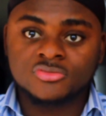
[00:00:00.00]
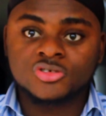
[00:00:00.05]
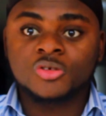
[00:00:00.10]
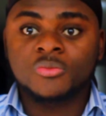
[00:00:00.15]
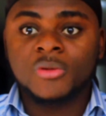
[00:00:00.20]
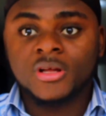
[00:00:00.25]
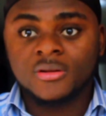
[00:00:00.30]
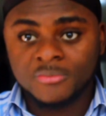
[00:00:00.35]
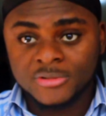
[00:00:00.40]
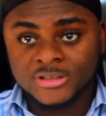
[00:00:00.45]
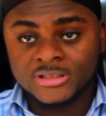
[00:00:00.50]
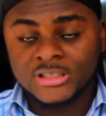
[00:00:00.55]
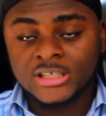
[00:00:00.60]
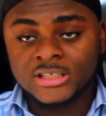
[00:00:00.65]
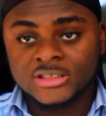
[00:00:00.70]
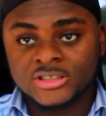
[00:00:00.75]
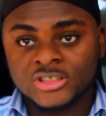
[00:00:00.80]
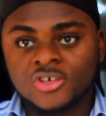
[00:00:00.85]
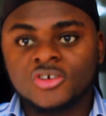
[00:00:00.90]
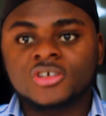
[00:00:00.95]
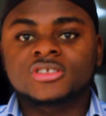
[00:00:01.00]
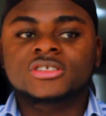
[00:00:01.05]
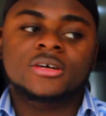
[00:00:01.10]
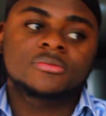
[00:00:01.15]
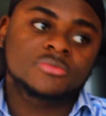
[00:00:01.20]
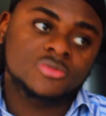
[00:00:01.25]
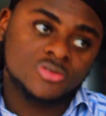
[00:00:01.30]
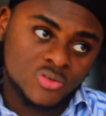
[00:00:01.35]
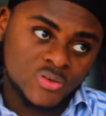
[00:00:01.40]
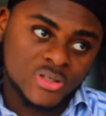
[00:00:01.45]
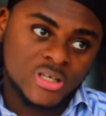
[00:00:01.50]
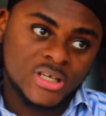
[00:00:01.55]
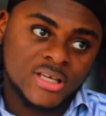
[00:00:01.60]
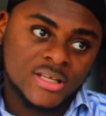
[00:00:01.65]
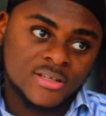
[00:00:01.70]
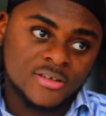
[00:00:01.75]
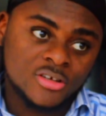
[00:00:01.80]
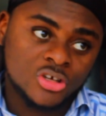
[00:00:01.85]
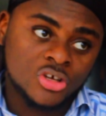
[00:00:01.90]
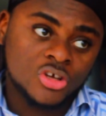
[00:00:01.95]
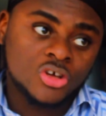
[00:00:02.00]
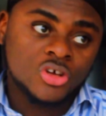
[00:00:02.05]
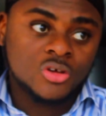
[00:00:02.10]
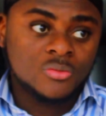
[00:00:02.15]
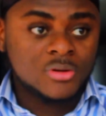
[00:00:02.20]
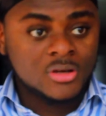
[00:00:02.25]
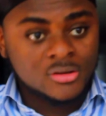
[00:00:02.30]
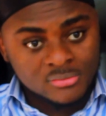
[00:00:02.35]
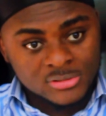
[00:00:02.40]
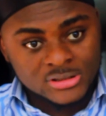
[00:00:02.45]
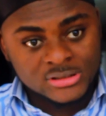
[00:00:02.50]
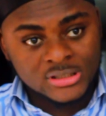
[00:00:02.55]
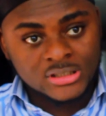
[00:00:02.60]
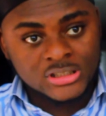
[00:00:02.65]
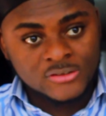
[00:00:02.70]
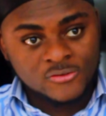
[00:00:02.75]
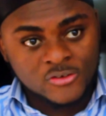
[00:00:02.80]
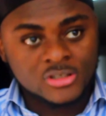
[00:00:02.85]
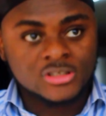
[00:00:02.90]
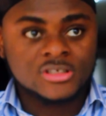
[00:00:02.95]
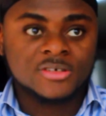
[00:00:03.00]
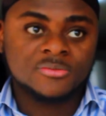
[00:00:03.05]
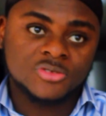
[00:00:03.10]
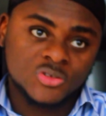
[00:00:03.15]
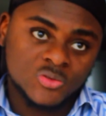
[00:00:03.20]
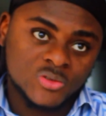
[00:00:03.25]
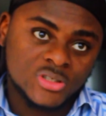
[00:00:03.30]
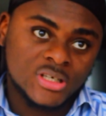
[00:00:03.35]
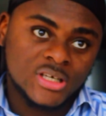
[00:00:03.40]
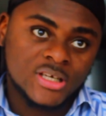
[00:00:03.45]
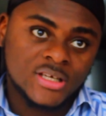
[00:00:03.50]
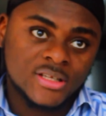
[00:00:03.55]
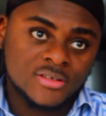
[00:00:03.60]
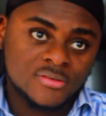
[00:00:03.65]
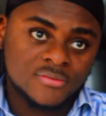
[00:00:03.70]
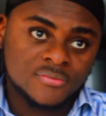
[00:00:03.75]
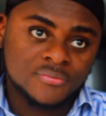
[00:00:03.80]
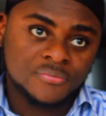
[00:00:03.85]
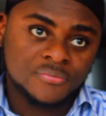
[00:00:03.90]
You make a mistake the second time, do it again. You make a mistake the fourth time, do it again.